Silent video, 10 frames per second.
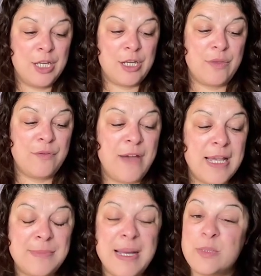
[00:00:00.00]
the
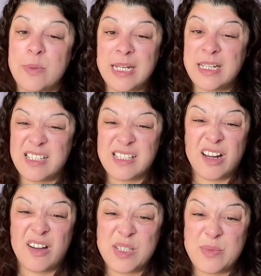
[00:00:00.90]
first place we need to
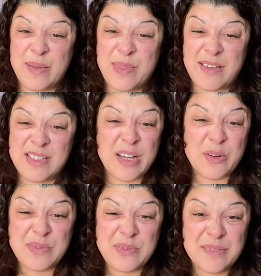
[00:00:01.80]
start is with
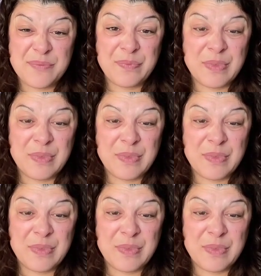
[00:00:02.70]
ourselves.